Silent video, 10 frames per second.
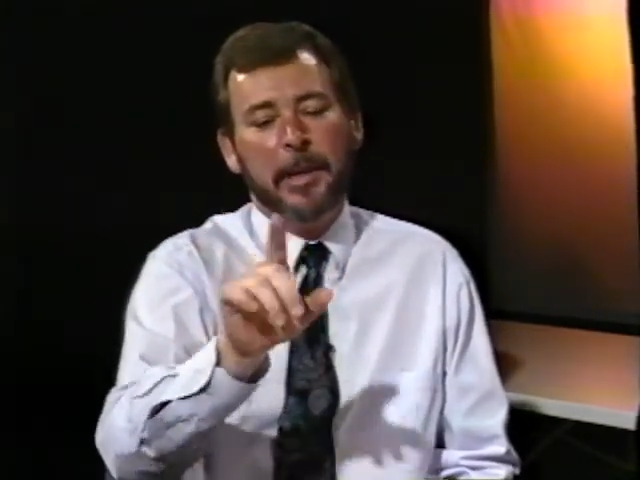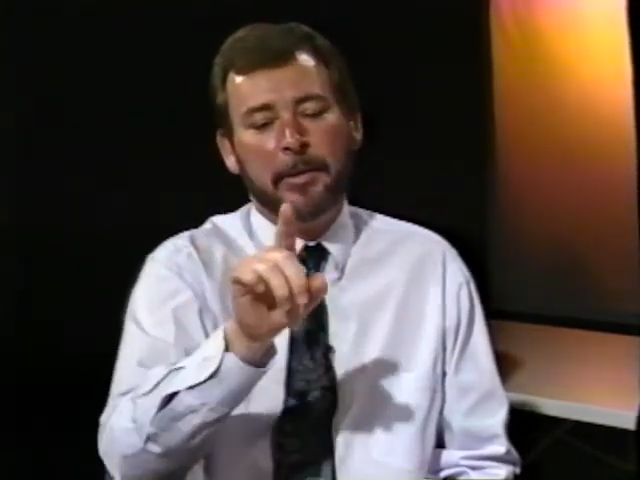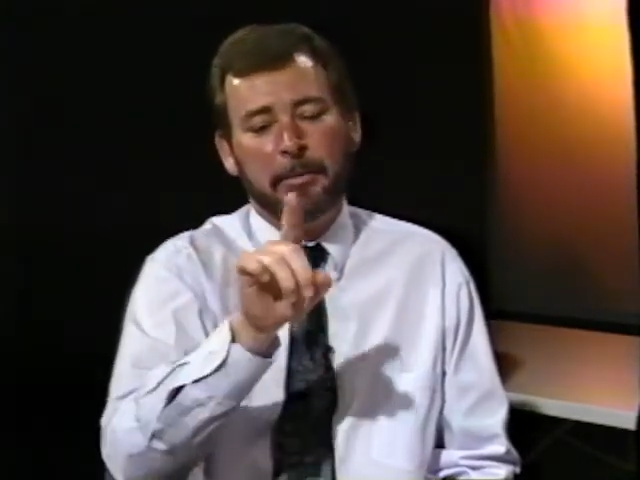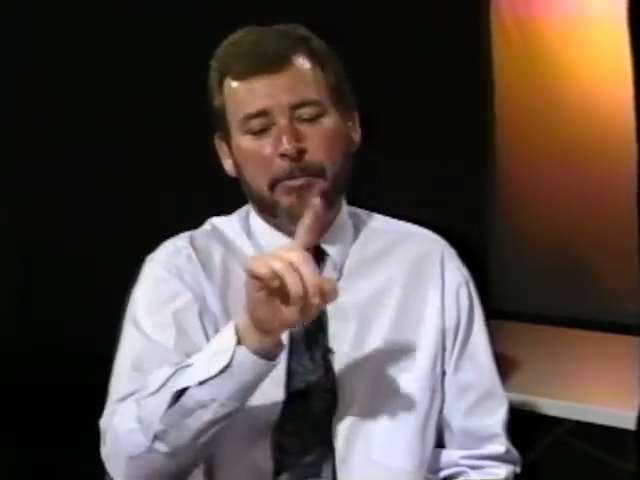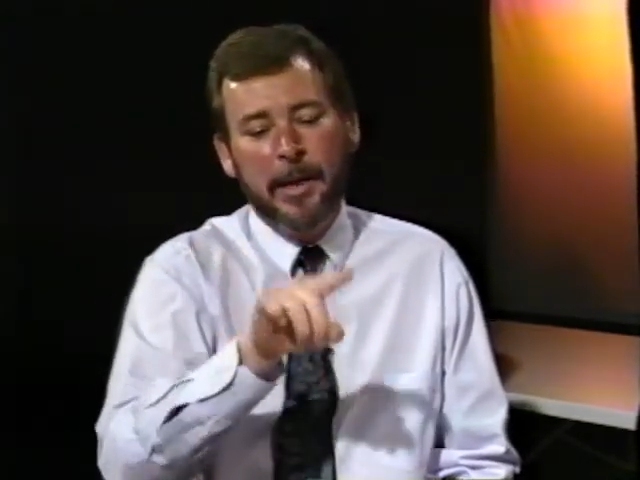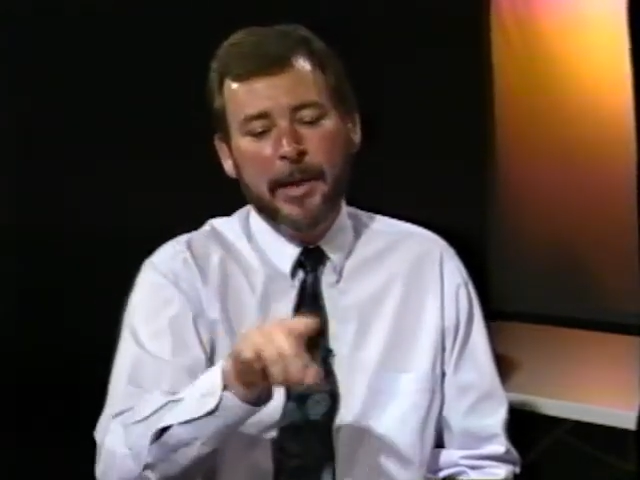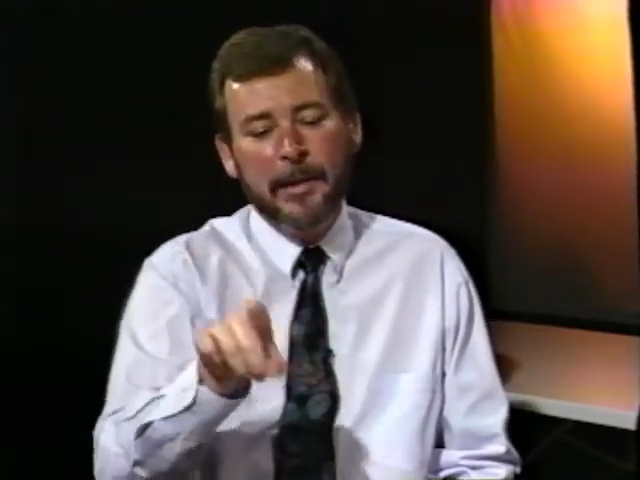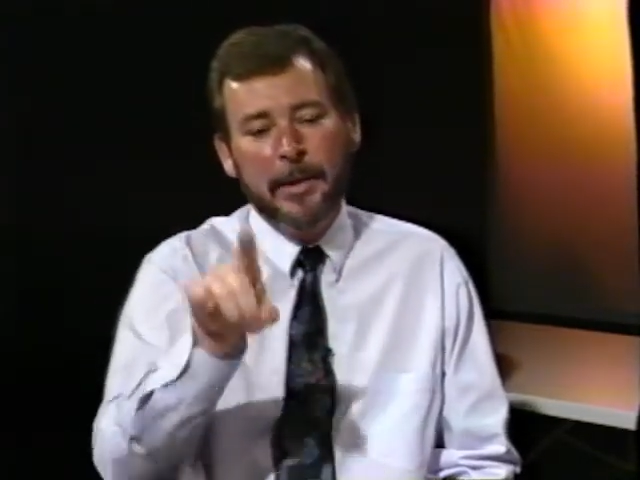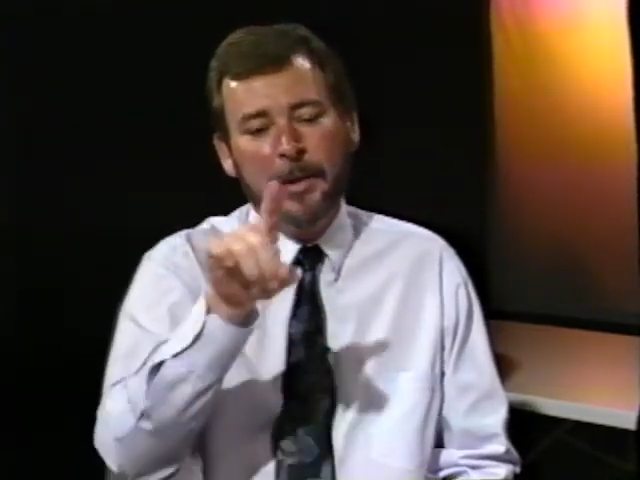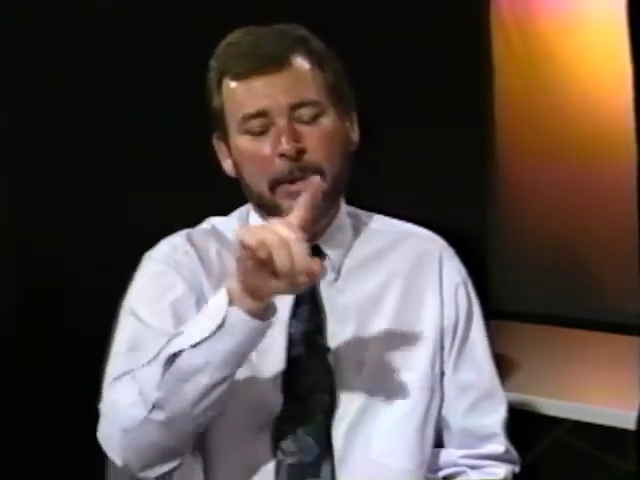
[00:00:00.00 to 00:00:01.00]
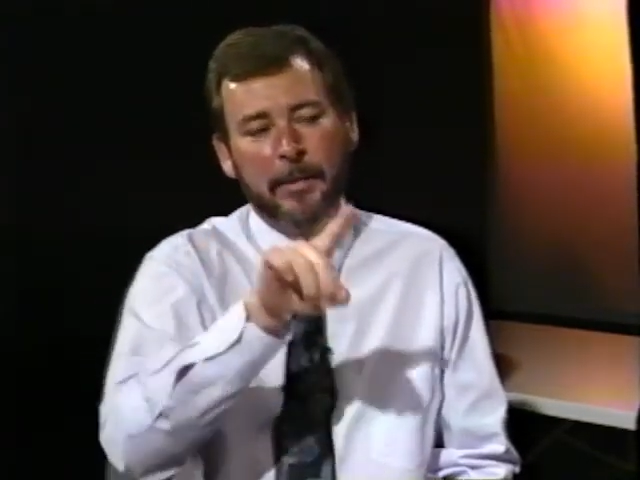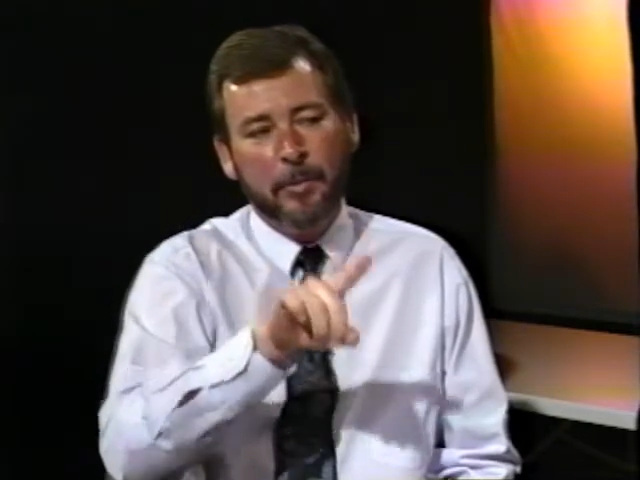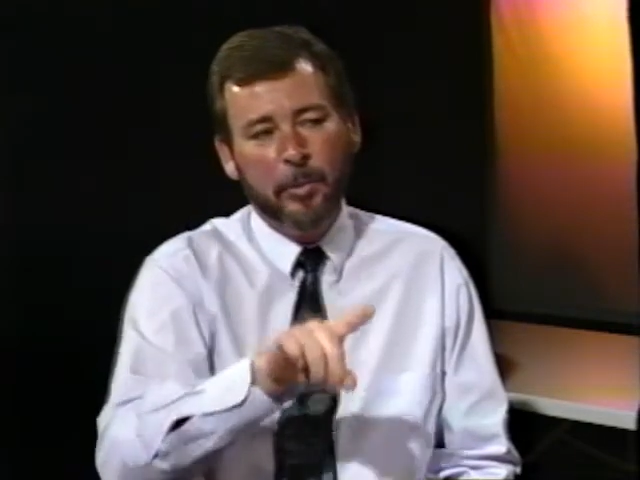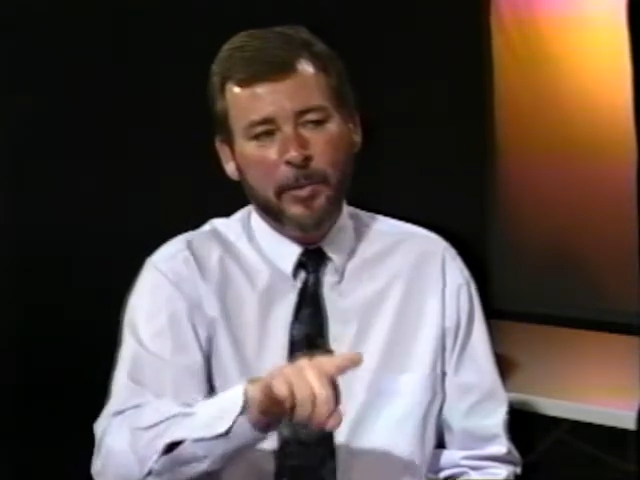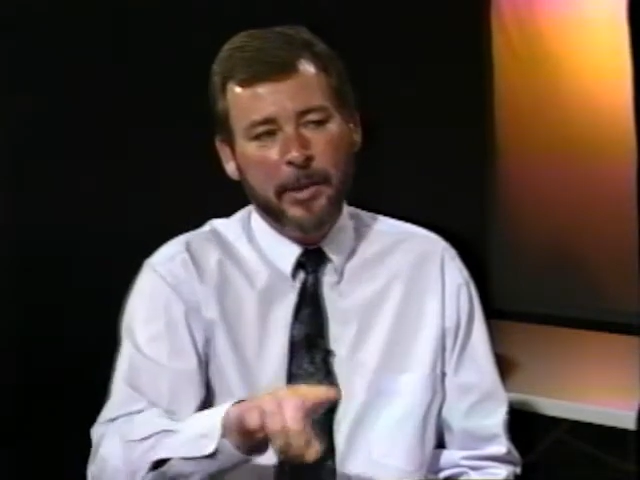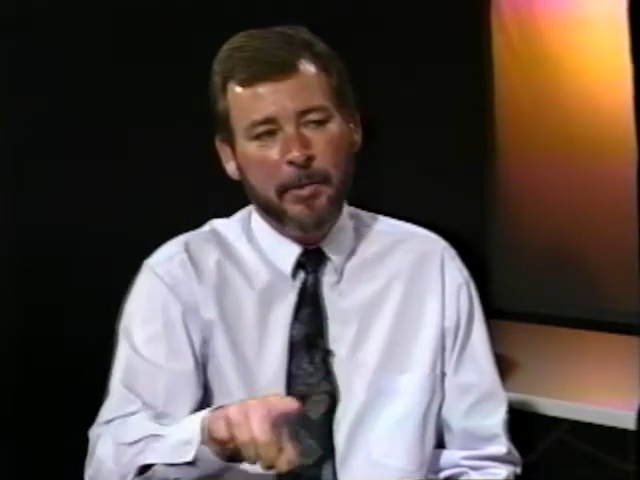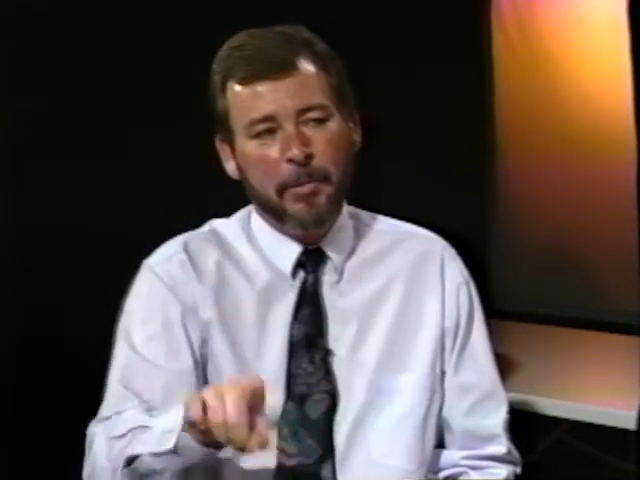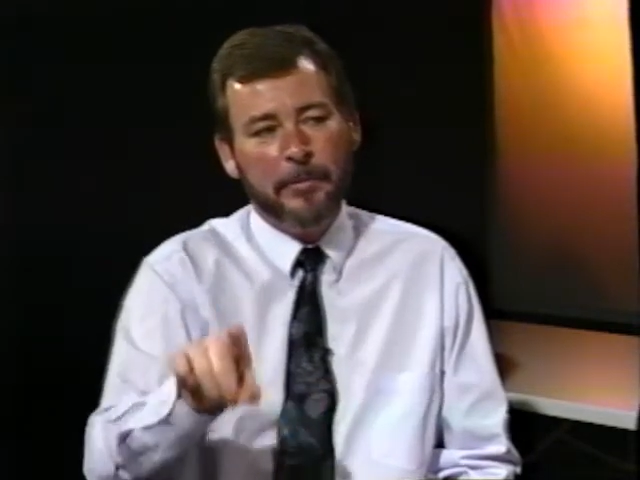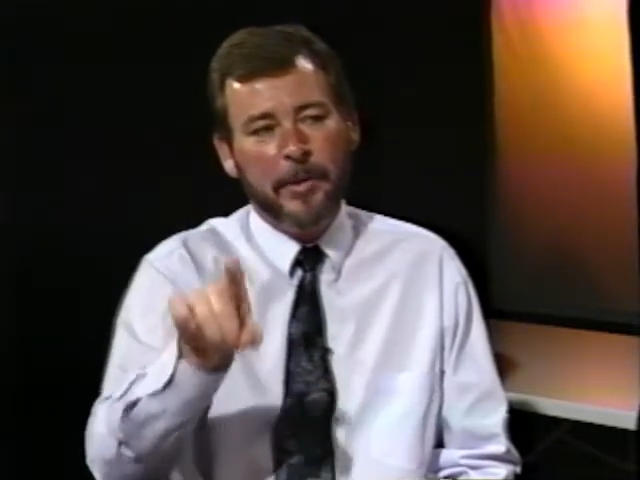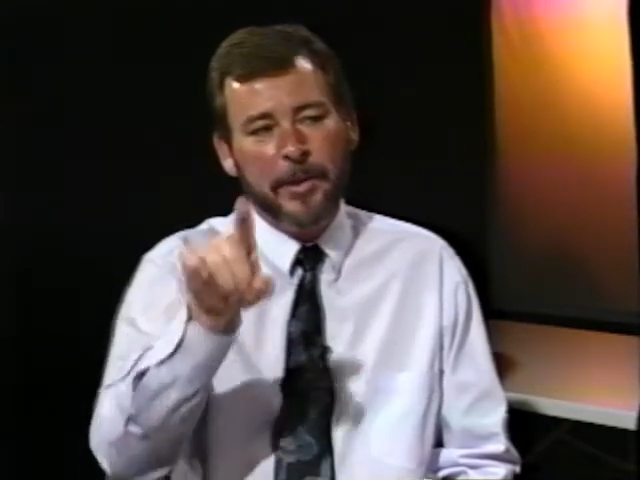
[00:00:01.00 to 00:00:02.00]
And then right at that level when they
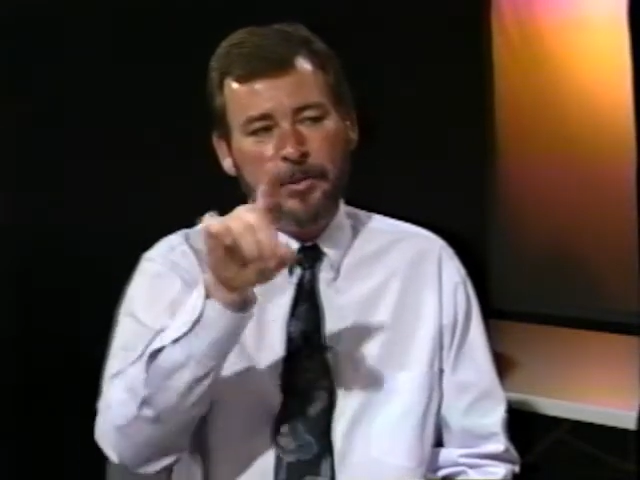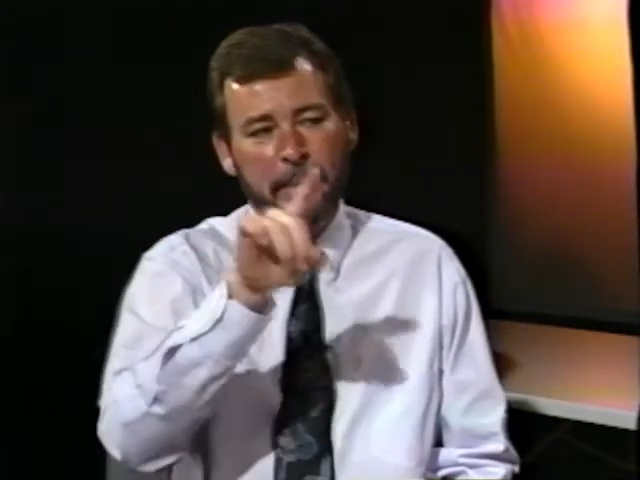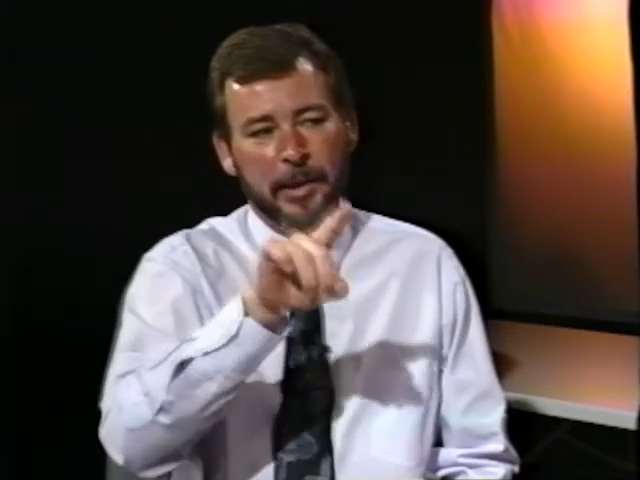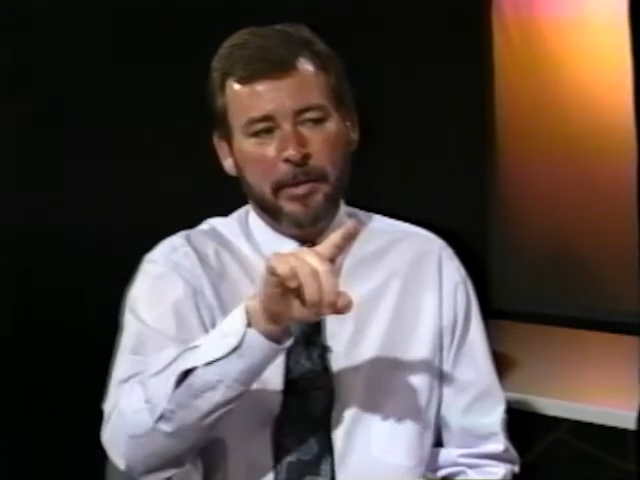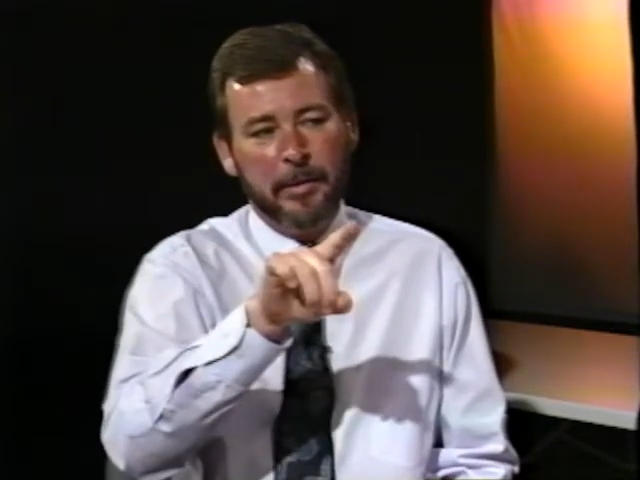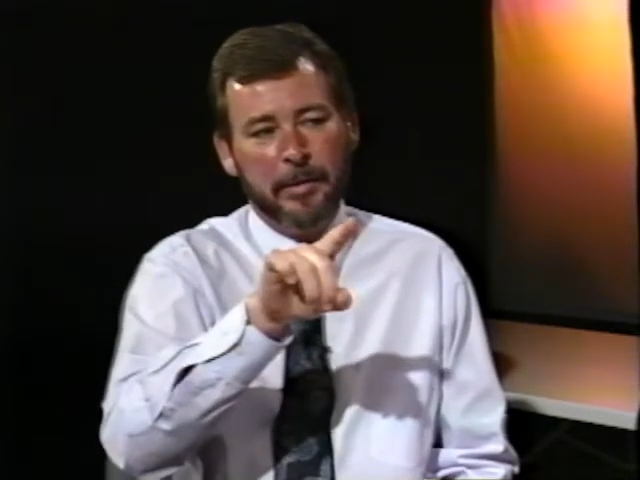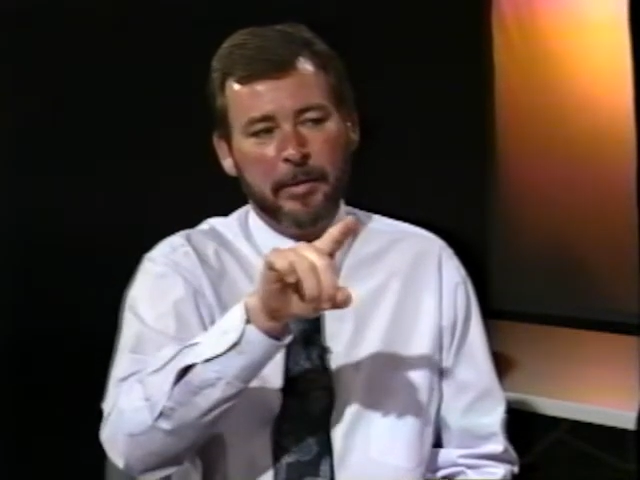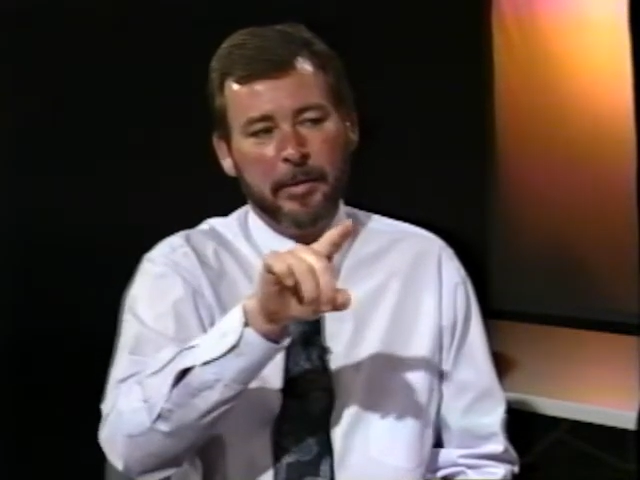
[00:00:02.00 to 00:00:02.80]
were frustrated,